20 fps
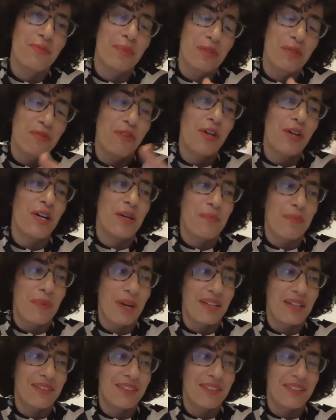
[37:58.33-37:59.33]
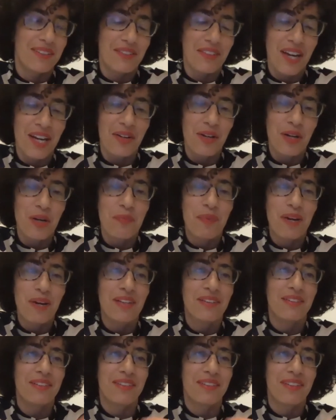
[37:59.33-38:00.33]
before I painted the tiger, I
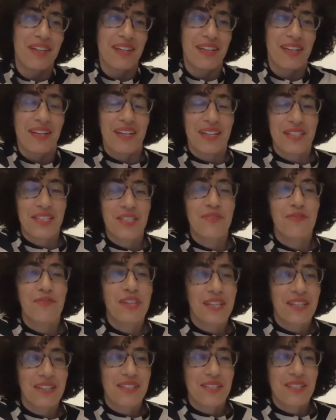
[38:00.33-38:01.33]
painted the tzvi,